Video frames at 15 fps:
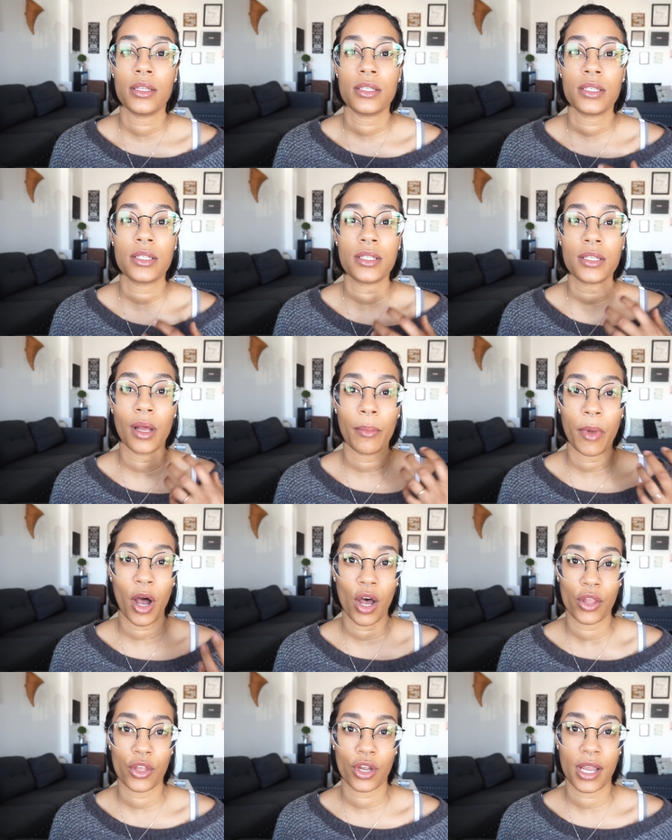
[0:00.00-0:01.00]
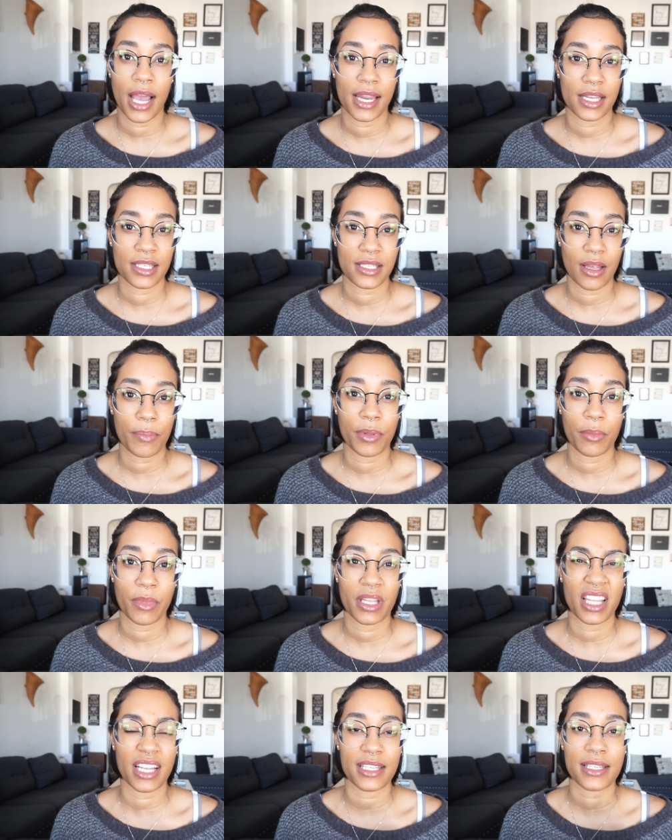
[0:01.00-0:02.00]
some other kind of
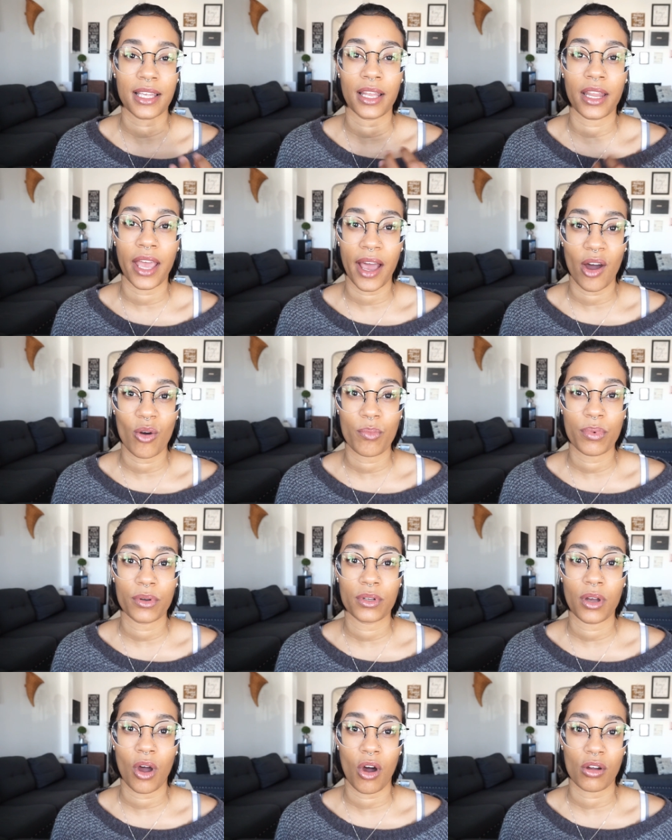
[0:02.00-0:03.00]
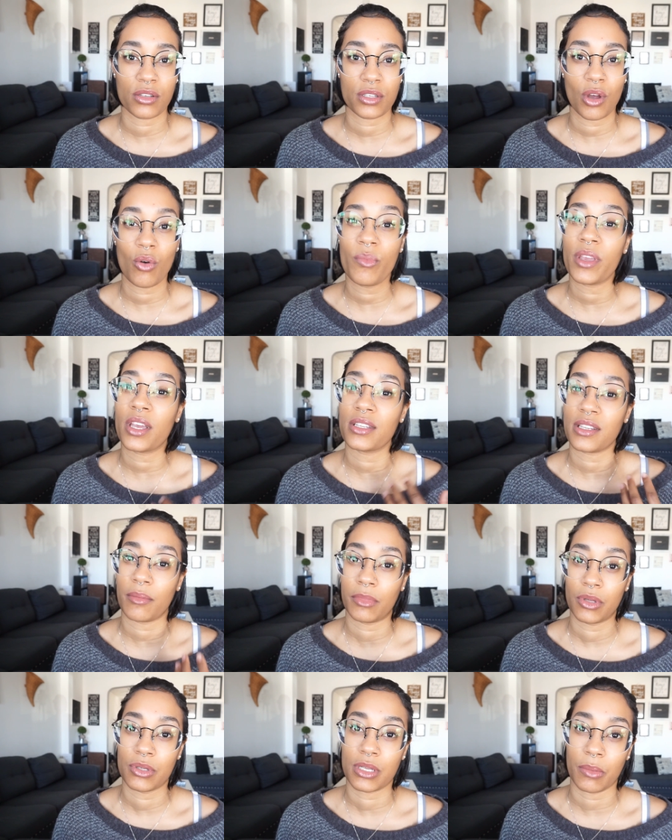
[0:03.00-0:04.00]
supplement that's going to help also, because
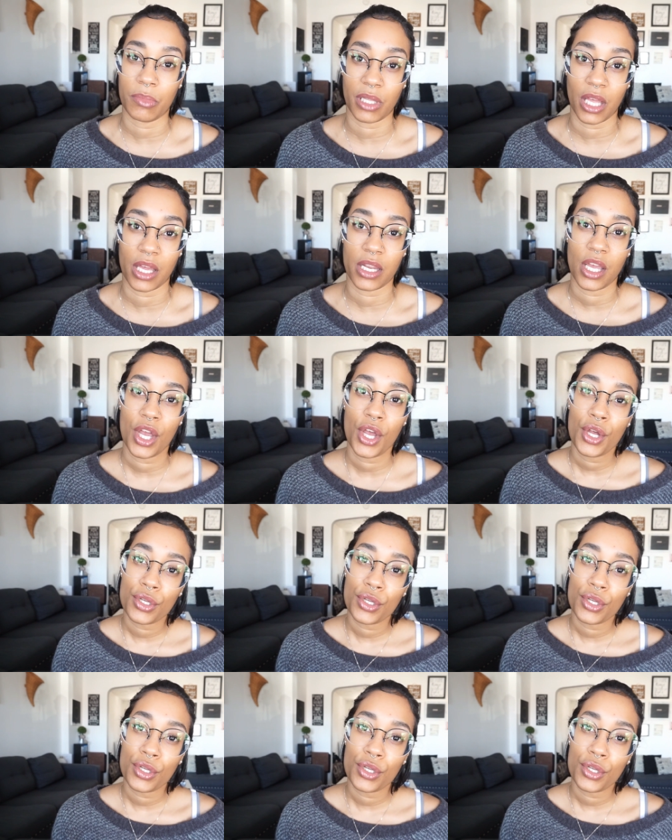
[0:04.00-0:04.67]
I'm losing blood.